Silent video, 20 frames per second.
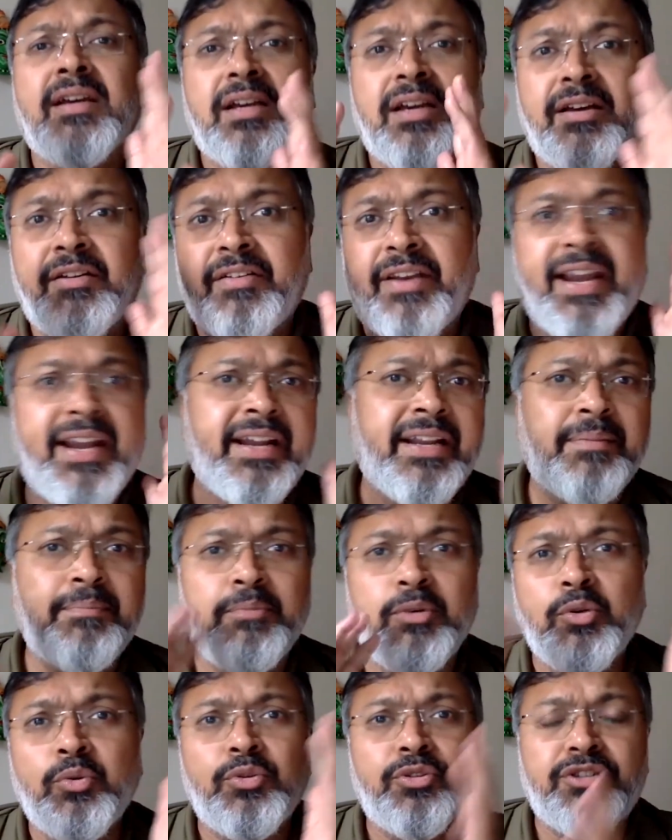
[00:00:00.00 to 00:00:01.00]
red and
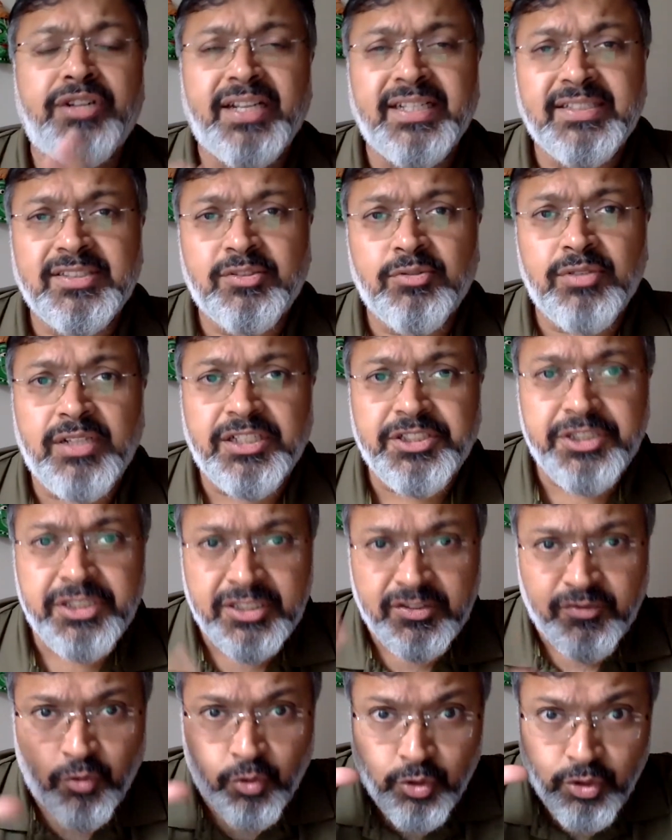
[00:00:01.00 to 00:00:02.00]
blue dress so that
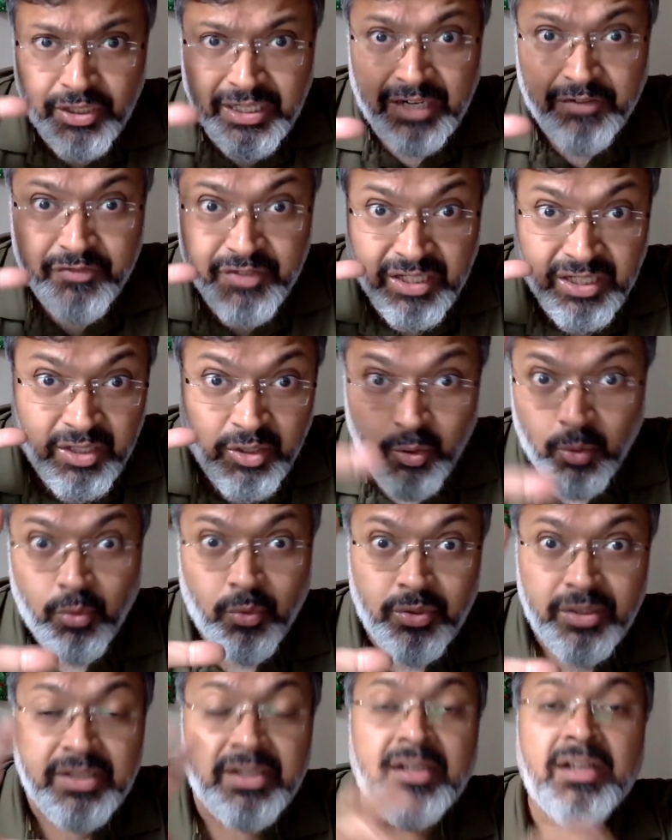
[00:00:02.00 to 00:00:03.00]
she's photographed
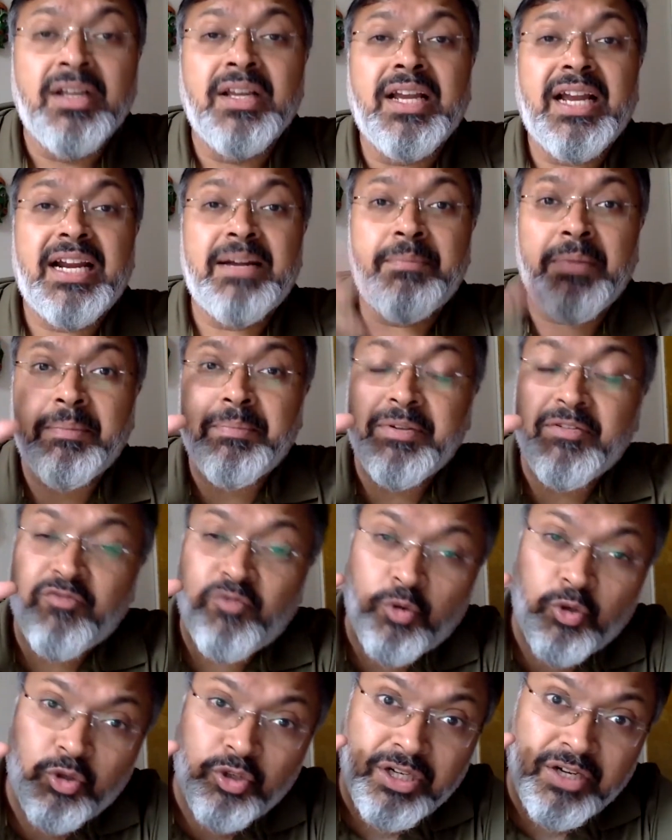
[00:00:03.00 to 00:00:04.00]
alone. And by being
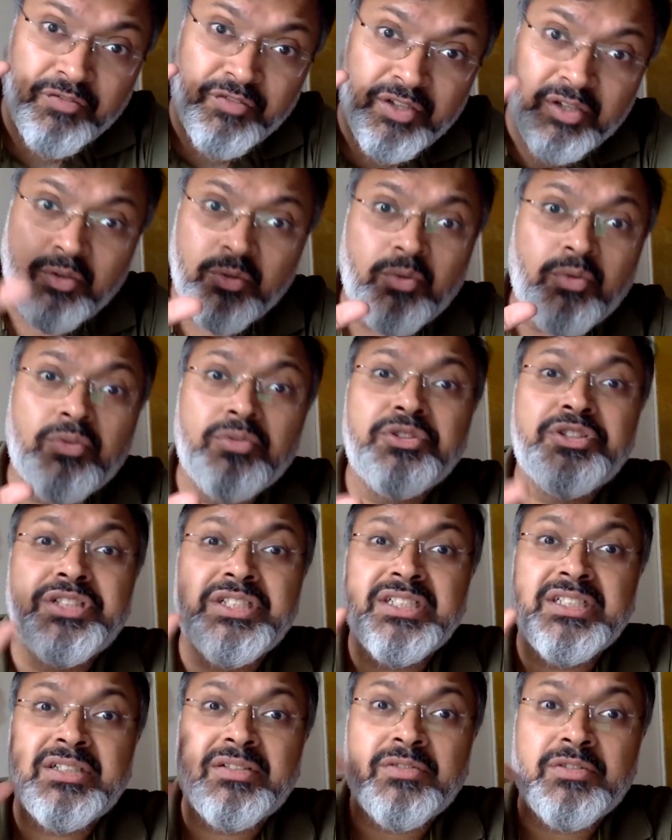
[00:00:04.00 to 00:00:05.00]
photographed alone,
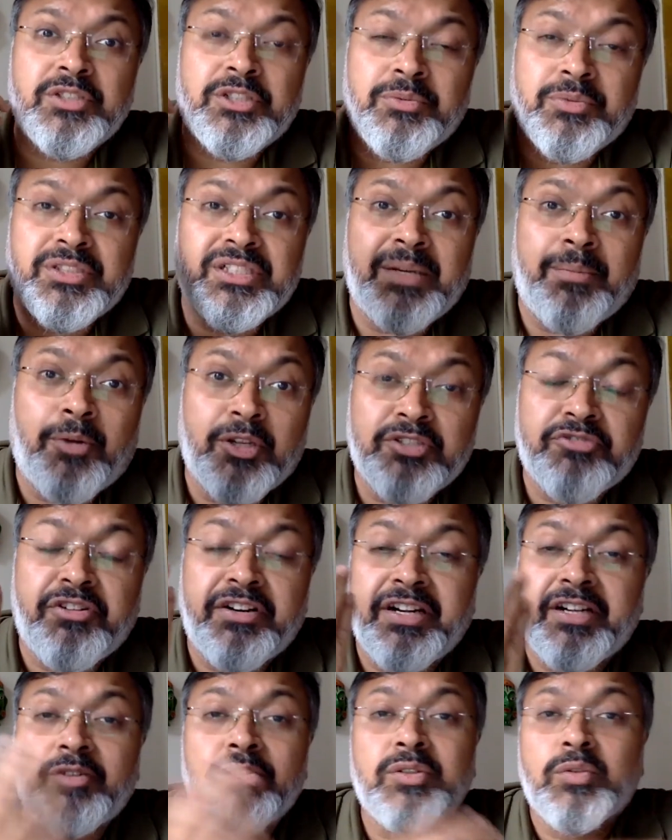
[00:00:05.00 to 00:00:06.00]
she was
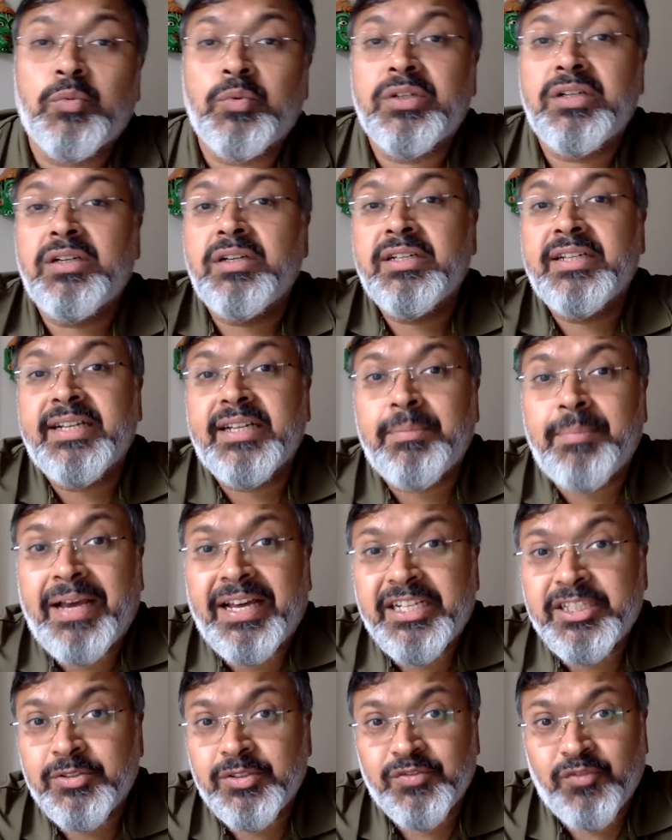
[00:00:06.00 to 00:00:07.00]
demonstrating to the world that her
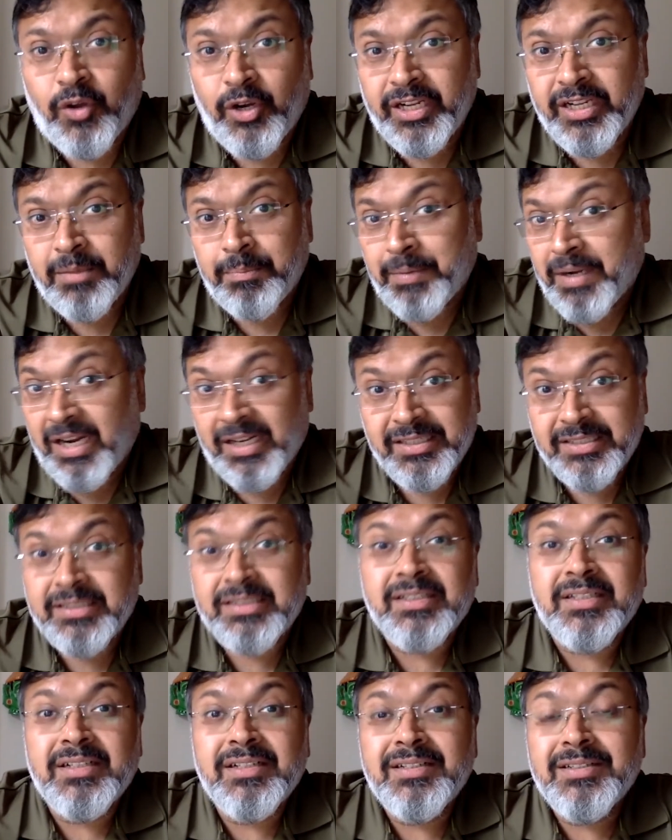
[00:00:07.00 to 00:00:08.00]
marriage was falling apart.
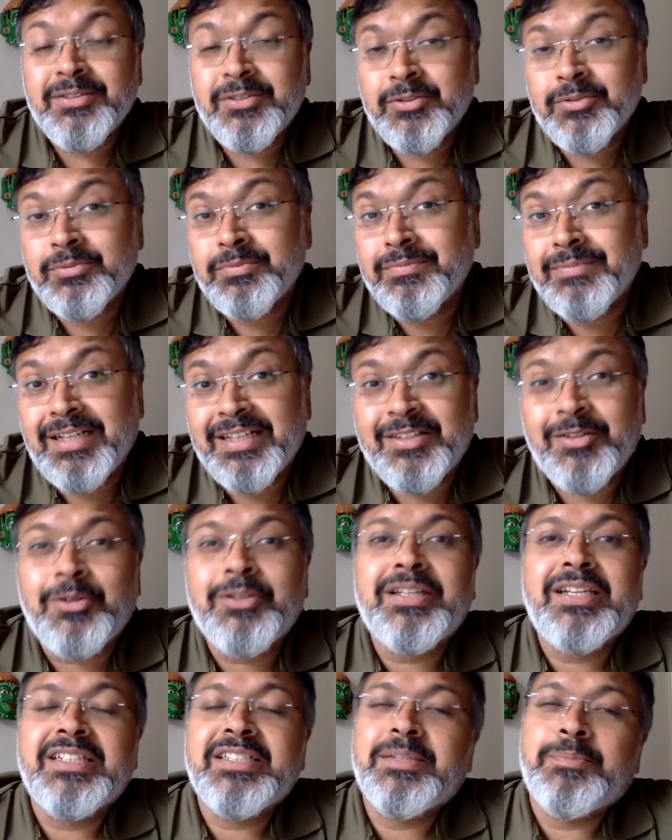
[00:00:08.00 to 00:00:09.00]
So I
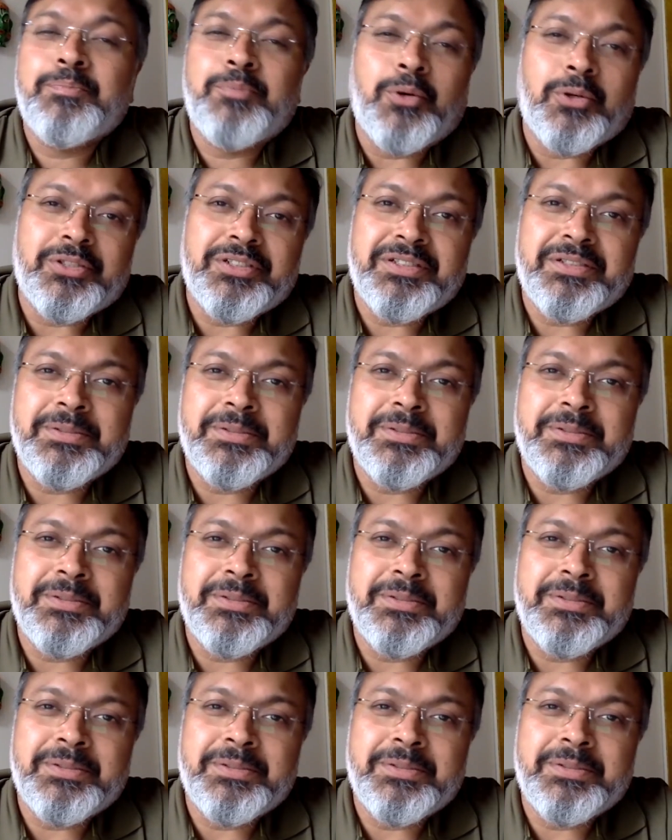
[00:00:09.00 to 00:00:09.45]
thought that is important.